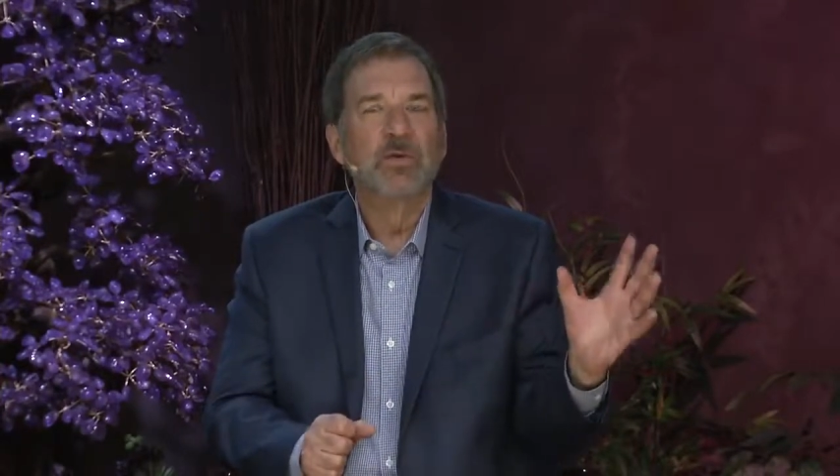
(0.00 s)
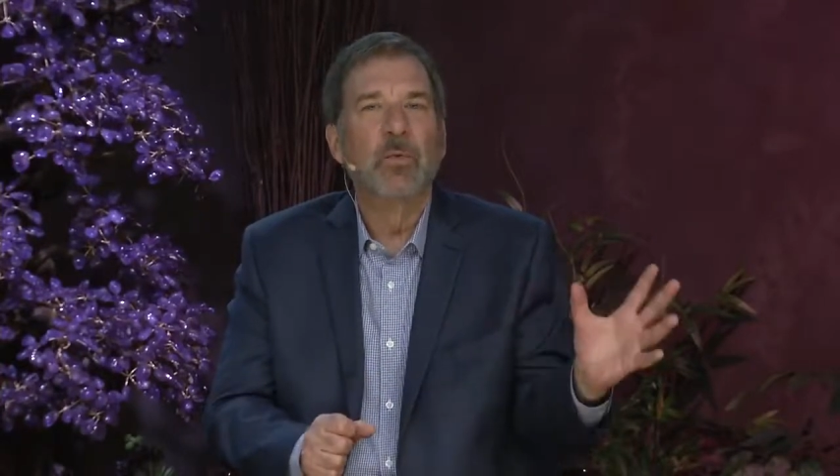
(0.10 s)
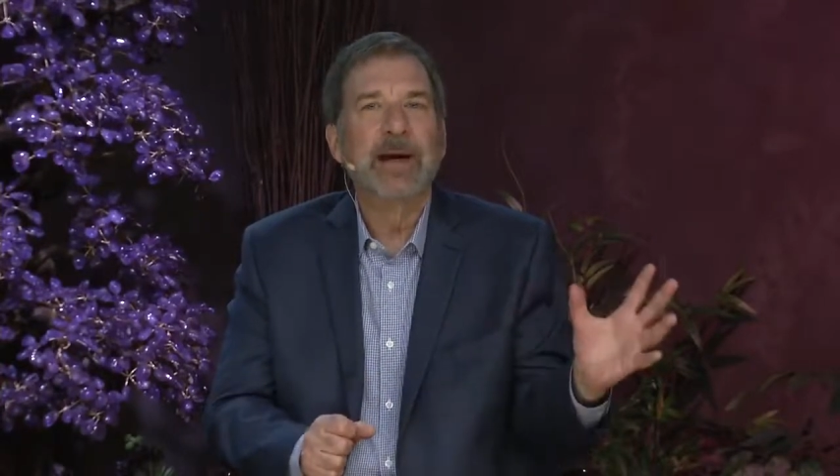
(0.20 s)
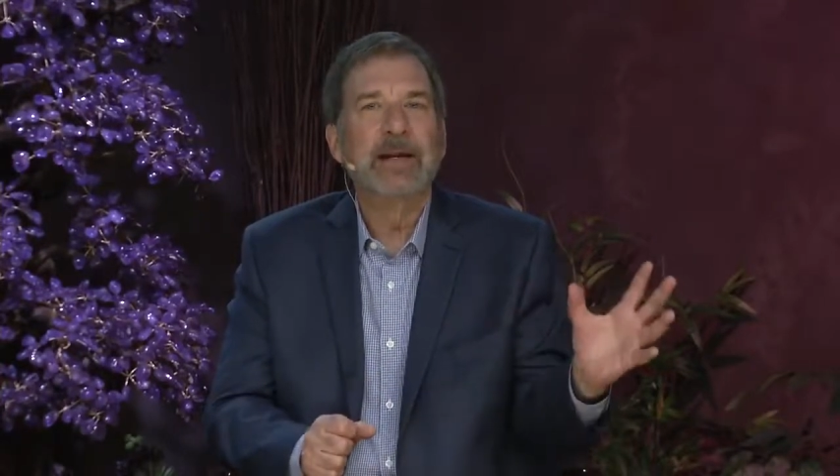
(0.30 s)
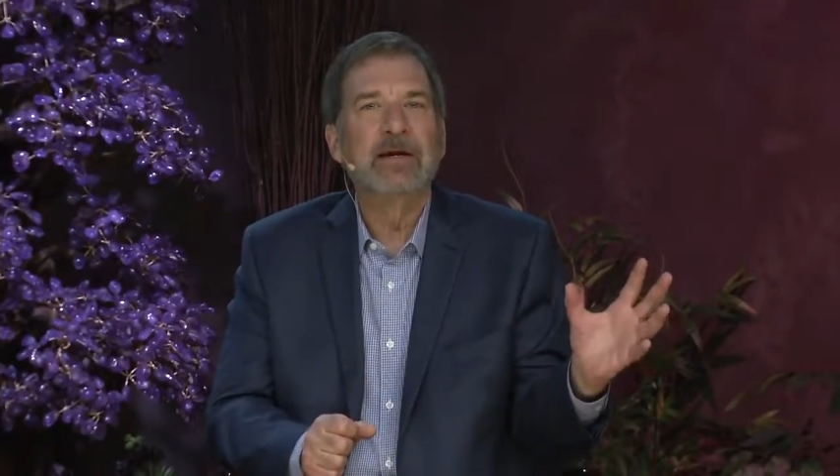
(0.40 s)

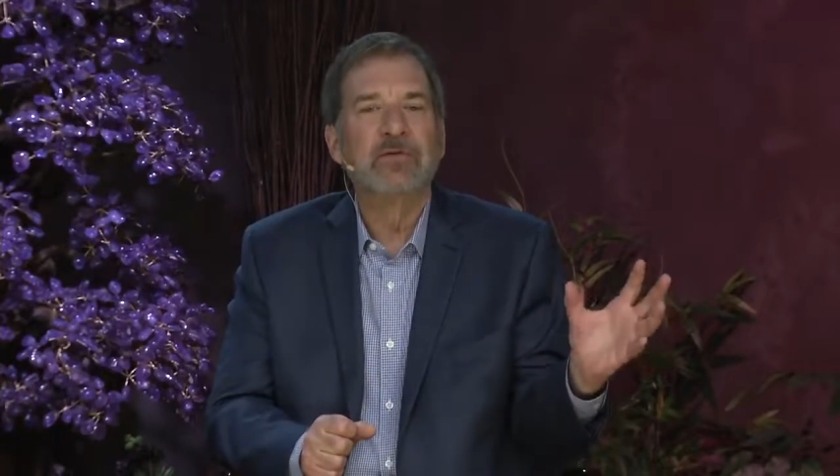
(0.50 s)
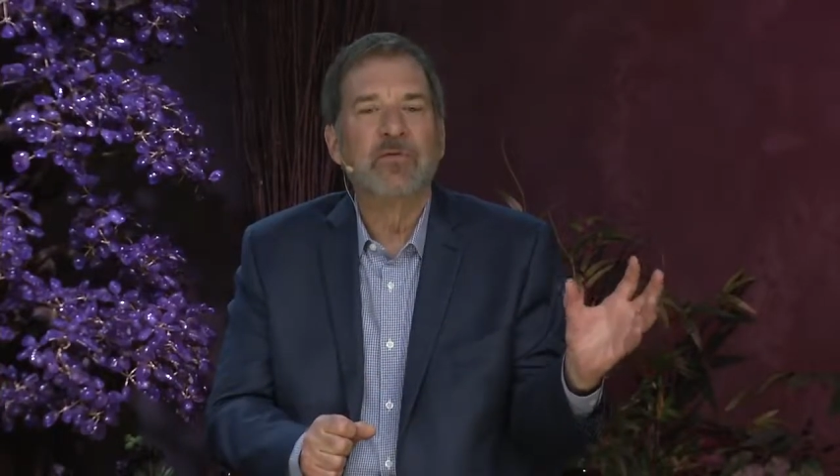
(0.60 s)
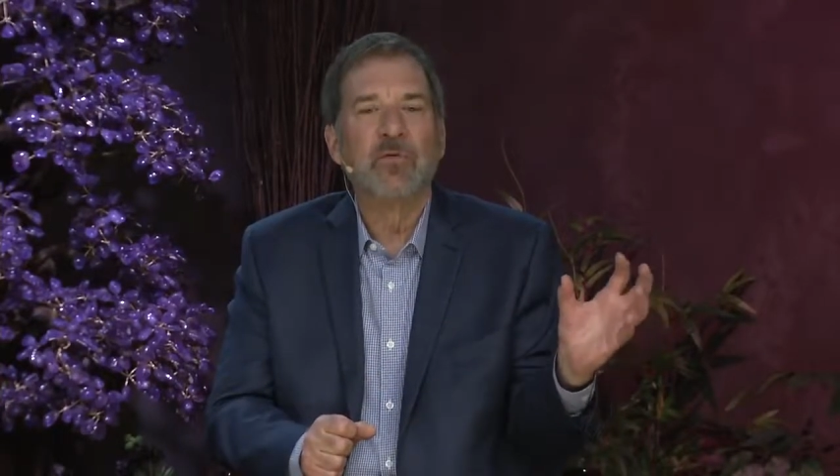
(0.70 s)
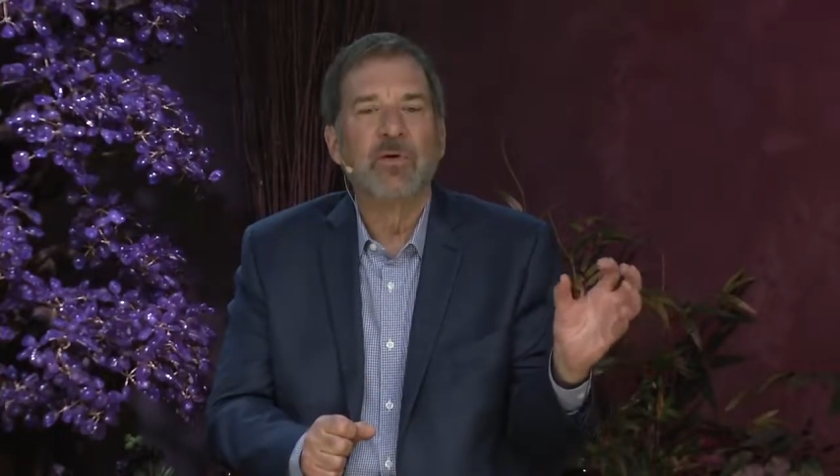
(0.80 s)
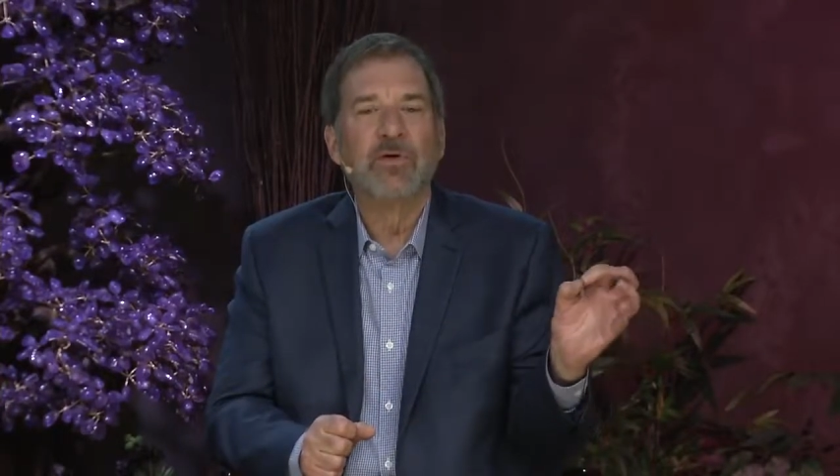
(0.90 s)
waited
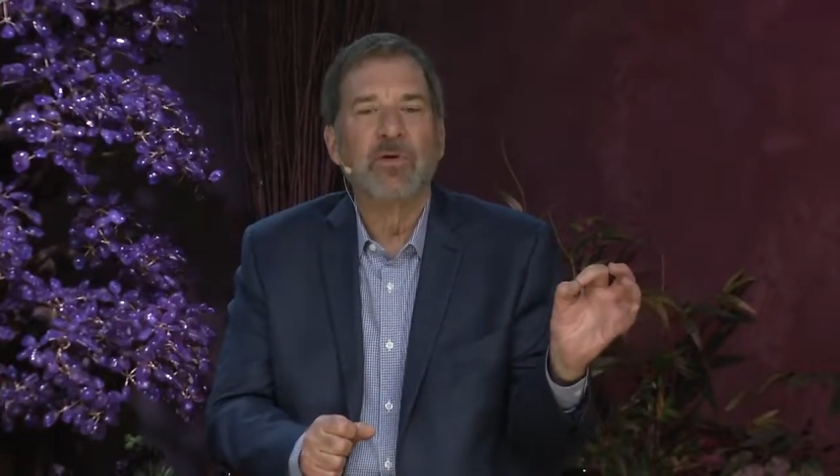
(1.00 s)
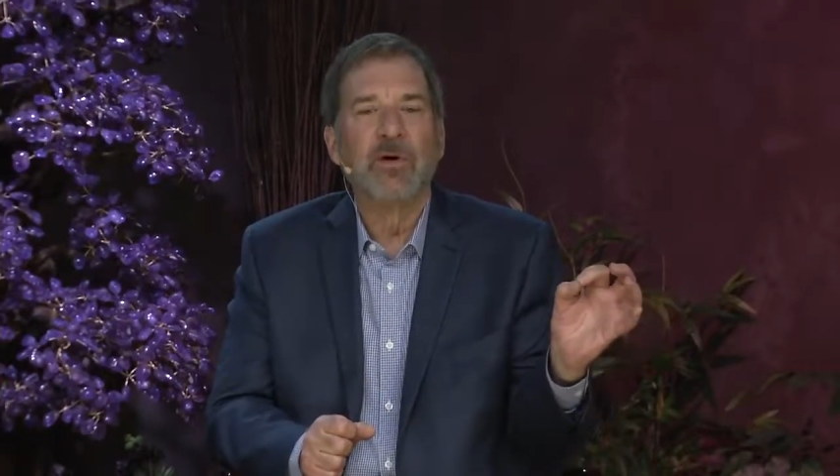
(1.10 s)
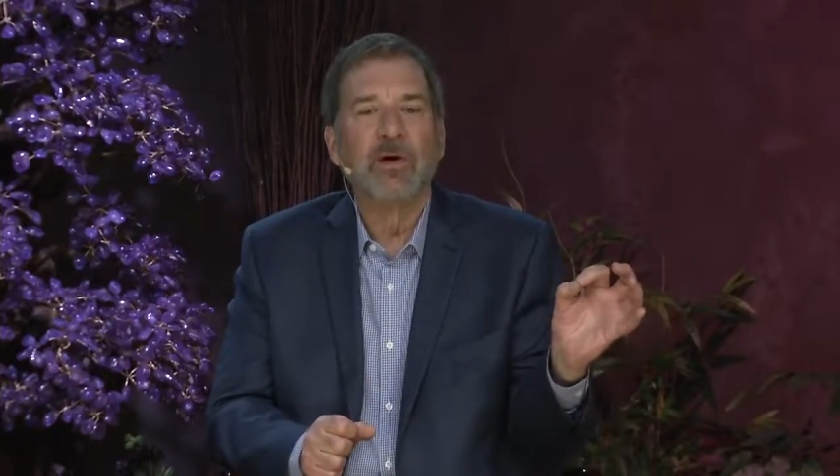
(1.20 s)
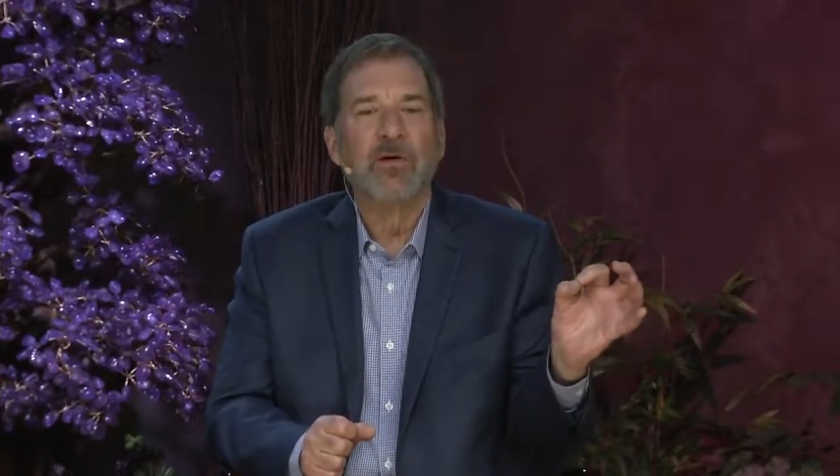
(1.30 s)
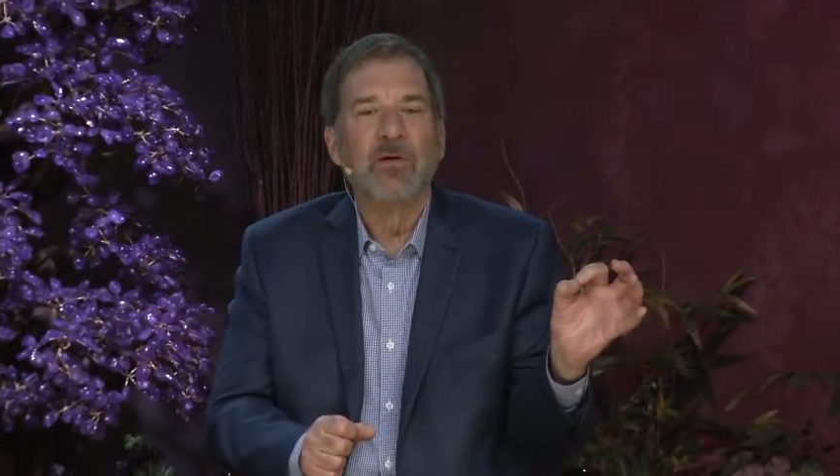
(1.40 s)
for
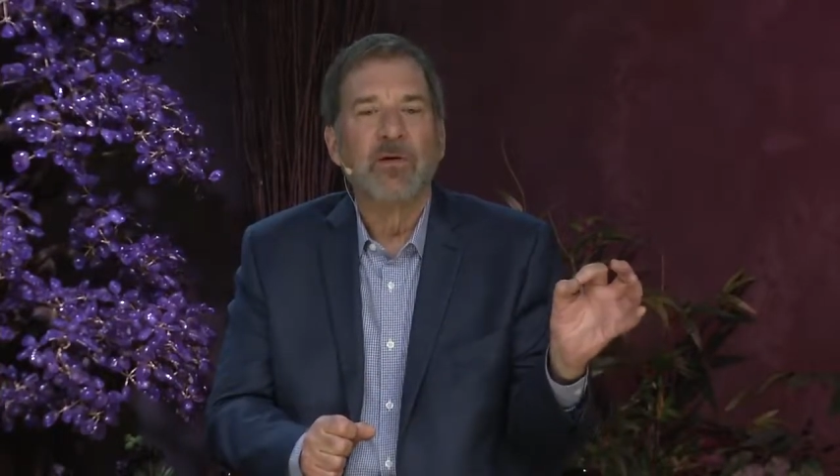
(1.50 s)
your